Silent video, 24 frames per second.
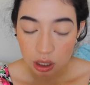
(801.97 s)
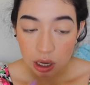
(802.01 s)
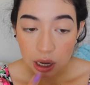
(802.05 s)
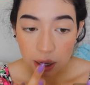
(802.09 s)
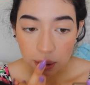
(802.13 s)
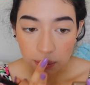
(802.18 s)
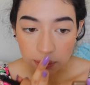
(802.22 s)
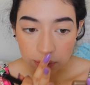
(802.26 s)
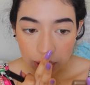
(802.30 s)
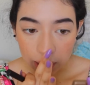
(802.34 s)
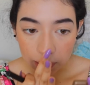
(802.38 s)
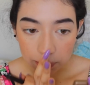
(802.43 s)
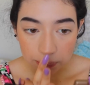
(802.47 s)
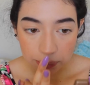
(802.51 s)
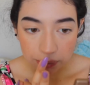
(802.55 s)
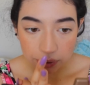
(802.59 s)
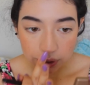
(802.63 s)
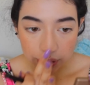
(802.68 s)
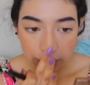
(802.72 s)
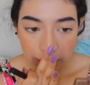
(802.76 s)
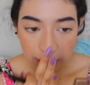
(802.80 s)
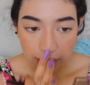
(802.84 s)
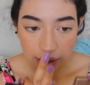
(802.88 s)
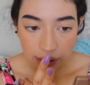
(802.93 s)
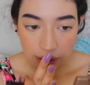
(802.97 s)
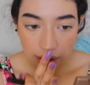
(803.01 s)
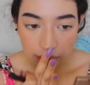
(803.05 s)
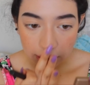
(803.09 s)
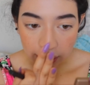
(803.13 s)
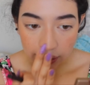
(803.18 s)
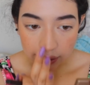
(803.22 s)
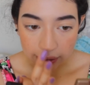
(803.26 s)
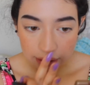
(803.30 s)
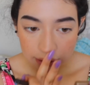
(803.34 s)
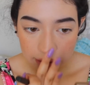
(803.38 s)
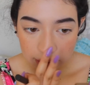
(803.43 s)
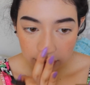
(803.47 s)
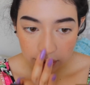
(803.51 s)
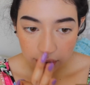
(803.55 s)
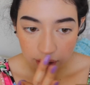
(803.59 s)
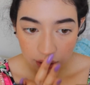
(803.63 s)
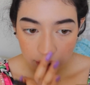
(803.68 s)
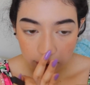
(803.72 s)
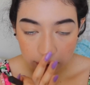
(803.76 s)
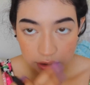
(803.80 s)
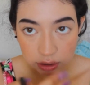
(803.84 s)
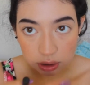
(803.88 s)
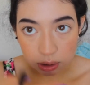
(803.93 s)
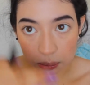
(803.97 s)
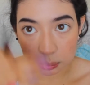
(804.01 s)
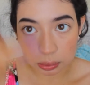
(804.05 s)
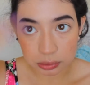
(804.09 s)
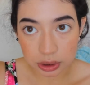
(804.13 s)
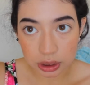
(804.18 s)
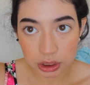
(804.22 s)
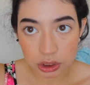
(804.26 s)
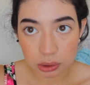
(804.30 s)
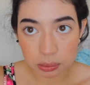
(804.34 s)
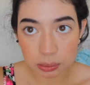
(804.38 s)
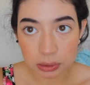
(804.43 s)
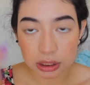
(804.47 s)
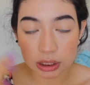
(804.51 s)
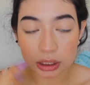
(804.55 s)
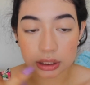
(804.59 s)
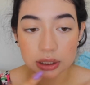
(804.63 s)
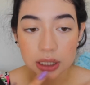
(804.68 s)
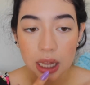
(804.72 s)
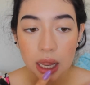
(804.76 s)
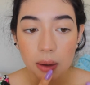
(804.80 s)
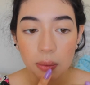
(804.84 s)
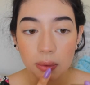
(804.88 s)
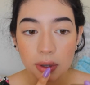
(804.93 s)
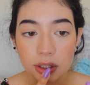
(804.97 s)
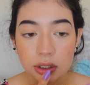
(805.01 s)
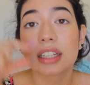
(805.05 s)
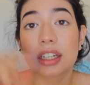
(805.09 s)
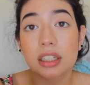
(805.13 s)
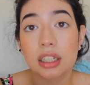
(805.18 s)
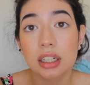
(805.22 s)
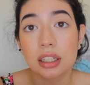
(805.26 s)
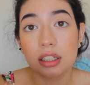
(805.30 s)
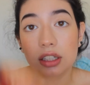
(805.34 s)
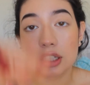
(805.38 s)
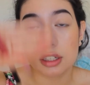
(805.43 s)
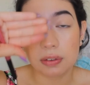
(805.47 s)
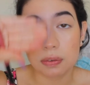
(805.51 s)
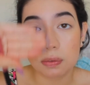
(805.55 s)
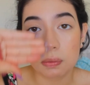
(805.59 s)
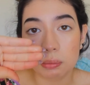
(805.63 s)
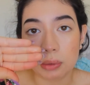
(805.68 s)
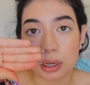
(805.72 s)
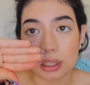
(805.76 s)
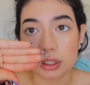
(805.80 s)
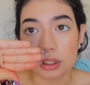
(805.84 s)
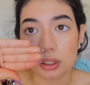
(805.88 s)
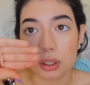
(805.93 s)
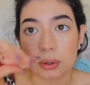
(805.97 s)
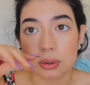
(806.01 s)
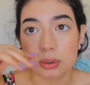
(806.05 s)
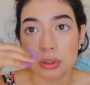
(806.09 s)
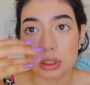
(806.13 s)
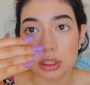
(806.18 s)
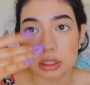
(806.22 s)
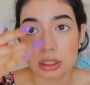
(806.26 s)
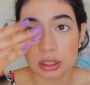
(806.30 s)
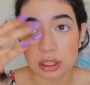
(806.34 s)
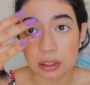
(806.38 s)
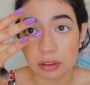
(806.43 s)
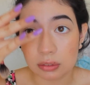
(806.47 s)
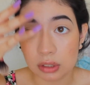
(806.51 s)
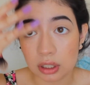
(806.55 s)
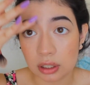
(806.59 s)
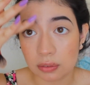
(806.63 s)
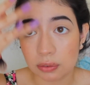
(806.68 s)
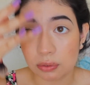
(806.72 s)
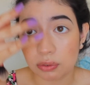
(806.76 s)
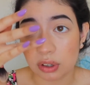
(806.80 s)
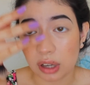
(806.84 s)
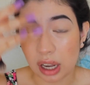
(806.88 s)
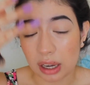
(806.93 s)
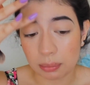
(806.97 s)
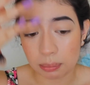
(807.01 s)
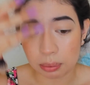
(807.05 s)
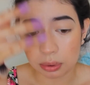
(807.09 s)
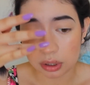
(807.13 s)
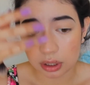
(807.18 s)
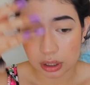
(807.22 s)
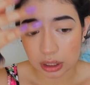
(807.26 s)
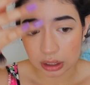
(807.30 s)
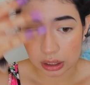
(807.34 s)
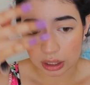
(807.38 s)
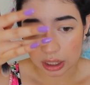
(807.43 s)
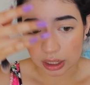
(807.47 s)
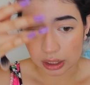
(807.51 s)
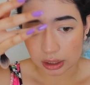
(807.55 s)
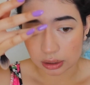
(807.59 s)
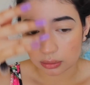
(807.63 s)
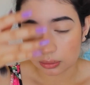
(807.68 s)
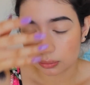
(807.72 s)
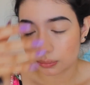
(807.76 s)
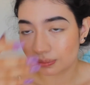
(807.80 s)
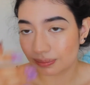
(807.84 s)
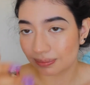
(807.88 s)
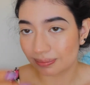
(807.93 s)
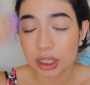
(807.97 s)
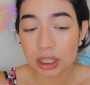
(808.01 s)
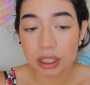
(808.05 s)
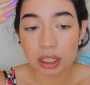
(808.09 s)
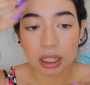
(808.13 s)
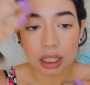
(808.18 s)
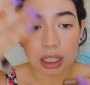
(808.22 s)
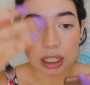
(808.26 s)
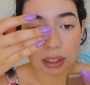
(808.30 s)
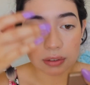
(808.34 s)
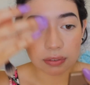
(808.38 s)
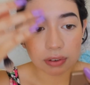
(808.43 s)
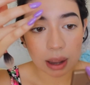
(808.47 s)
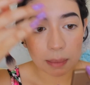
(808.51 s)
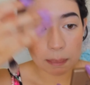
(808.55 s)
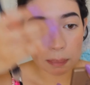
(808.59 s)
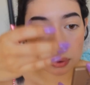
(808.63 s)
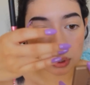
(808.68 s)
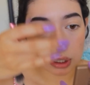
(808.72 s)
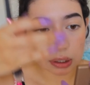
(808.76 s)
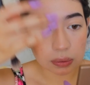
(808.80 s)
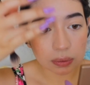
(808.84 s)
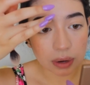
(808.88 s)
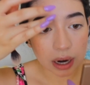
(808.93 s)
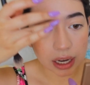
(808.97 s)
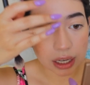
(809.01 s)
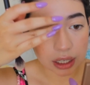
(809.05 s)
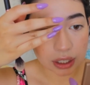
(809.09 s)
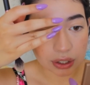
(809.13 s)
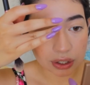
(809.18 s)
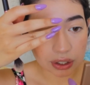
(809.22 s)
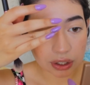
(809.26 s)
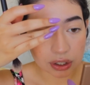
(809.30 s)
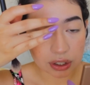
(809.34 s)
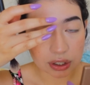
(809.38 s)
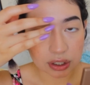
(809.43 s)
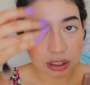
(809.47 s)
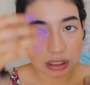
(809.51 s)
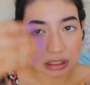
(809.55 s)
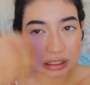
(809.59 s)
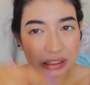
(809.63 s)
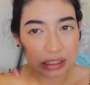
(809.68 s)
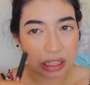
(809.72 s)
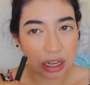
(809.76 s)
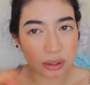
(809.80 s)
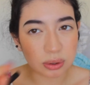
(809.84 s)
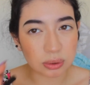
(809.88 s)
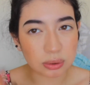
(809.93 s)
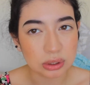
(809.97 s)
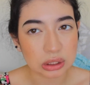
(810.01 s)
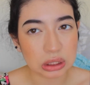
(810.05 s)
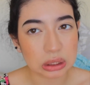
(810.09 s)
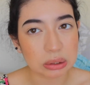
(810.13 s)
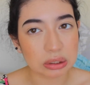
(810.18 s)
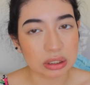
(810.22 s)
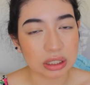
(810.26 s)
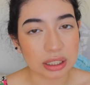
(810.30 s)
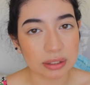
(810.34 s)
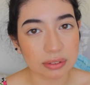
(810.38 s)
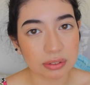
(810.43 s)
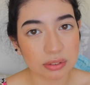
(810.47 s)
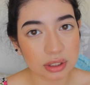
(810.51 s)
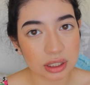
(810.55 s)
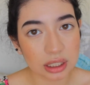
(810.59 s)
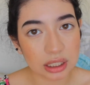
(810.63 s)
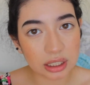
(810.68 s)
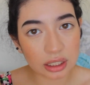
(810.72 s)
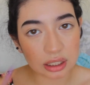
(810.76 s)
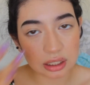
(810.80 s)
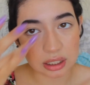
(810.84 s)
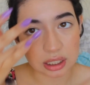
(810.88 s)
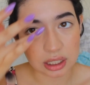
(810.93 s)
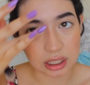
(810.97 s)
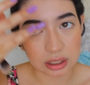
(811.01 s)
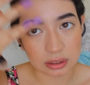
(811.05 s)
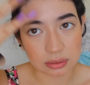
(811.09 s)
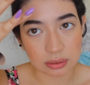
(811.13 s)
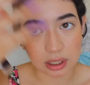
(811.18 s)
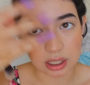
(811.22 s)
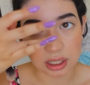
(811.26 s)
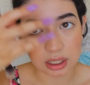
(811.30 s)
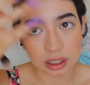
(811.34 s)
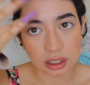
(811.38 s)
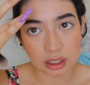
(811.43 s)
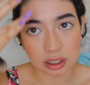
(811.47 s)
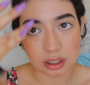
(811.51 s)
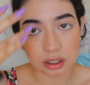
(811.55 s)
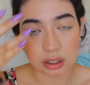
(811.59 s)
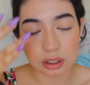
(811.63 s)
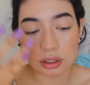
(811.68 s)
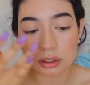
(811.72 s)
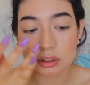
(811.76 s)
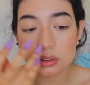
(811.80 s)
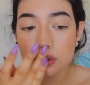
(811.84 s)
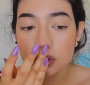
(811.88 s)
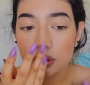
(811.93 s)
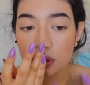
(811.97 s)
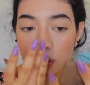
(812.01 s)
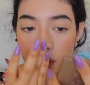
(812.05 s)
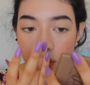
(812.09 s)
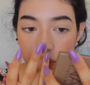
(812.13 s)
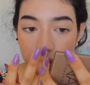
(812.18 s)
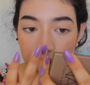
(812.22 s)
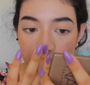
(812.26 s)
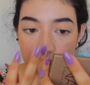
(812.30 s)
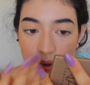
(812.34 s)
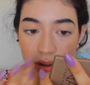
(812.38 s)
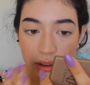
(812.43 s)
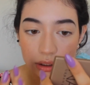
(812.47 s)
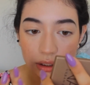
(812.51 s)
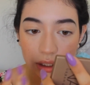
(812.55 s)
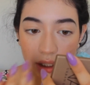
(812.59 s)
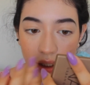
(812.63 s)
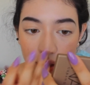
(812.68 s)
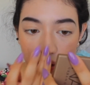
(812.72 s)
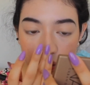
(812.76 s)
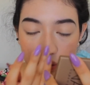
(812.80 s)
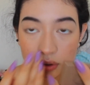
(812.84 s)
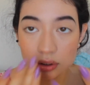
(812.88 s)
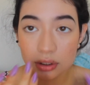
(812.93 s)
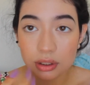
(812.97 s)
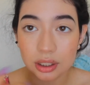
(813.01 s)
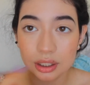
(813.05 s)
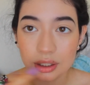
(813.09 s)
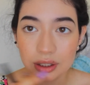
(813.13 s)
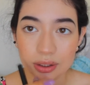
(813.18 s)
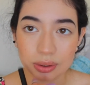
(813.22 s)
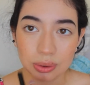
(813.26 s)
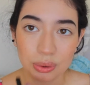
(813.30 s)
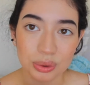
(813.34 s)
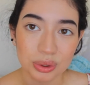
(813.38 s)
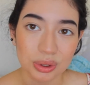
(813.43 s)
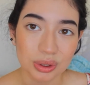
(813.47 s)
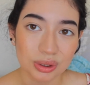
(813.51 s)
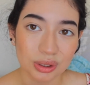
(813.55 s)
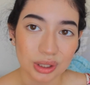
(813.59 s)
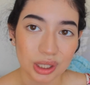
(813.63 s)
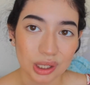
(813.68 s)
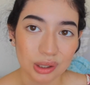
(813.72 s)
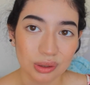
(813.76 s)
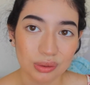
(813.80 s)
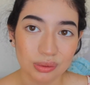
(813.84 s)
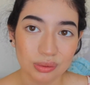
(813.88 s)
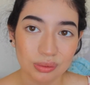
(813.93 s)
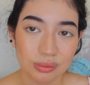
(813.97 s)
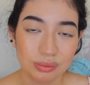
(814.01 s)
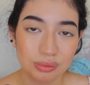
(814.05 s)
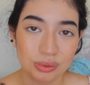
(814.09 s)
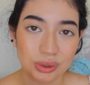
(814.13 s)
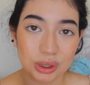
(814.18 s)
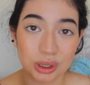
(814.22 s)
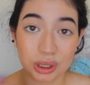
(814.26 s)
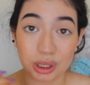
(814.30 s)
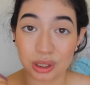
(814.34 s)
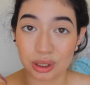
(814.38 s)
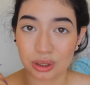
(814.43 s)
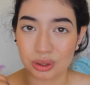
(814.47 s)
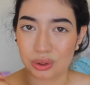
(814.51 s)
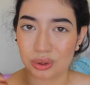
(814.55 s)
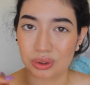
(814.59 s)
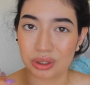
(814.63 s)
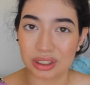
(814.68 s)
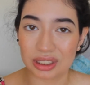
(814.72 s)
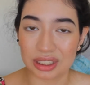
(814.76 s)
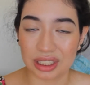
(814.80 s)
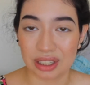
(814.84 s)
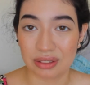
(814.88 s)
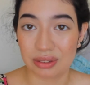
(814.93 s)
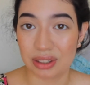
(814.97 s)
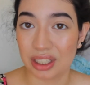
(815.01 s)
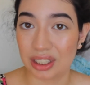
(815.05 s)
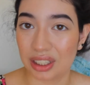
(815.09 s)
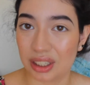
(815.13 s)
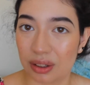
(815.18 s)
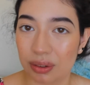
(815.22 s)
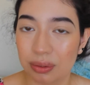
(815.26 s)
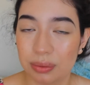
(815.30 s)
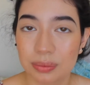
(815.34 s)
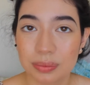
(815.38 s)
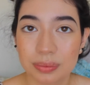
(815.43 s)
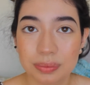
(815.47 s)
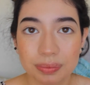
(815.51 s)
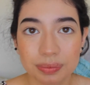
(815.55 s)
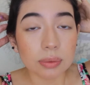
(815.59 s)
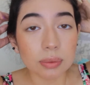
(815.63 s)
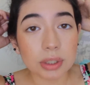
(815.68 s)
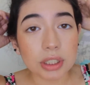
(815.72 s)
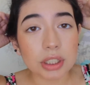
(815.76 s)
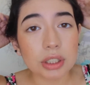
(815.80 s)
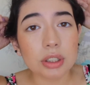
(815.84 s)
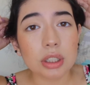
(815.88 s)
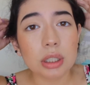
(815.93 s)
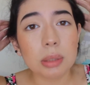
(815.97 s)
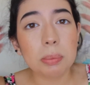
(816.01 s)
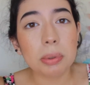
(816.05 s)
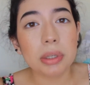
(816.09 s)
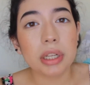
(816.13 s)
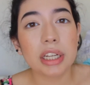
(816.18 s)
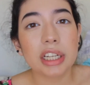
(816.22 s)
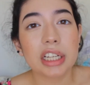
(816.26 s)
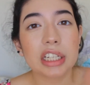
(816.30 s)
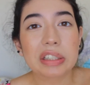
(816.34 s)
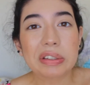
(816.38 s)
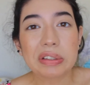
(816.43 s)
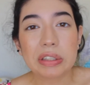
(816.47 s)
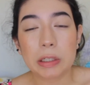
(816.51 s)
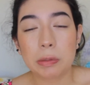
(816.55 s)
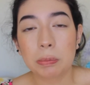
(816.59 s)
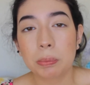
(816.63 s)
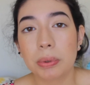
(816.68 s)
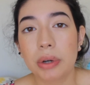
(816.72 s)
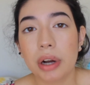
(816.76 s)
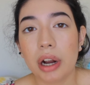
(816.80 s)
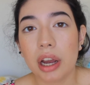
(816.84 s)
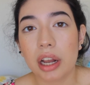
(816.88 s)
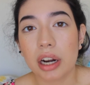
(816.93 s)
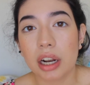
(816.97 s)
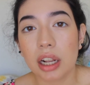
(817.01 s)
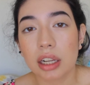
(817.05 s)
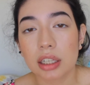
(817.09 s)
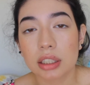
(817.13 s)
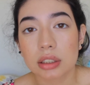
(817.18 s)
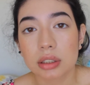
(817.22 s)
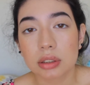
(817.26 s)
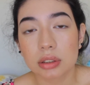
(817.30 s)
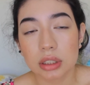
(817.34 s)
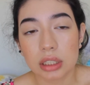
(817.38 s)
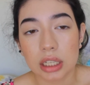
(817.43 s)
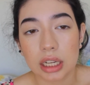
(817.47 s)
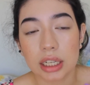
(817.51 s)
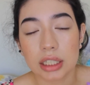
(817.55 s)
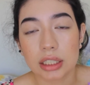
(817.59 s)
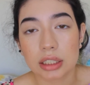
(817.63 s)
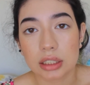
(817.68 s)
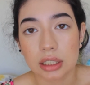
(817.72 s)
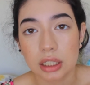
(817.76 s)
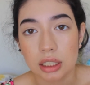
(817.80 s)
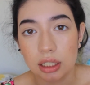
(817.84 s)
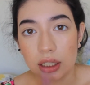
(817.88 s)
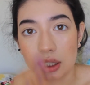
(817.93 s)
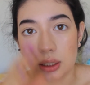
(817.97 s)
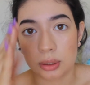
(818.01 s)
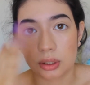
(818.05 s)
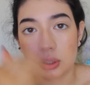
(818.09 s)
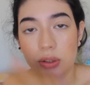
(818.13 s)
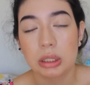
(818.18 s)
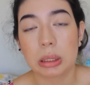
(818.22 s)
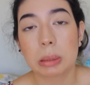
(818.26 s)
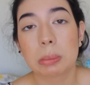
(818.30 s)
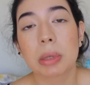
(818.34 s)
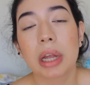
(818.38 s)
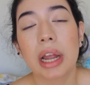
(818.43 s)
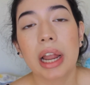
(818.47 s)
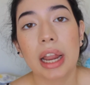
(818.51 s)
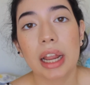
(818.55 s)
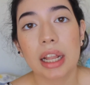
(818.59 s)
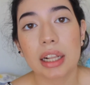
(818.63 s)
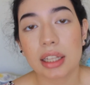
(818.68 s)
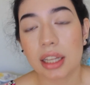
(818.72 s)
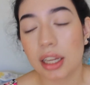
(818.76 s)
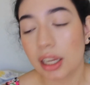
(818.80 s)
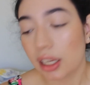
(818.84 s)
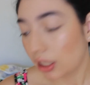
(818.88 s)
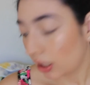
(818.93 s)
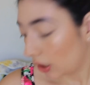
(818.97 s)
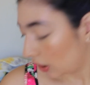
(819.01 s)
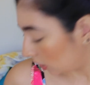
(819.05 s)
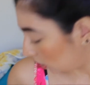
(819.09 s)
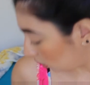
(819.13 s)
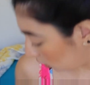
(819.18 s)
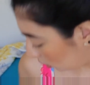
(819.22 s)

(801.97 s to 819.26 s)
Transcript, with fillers: I'm not putting it like on the bridge because I want gonna lift my nose, and if I put it like and if I put it right here, it's not going to lift it like right here, so just like you're gonna notice now. You're gonna notice that right now. When you apply a cream product like a cream highlight and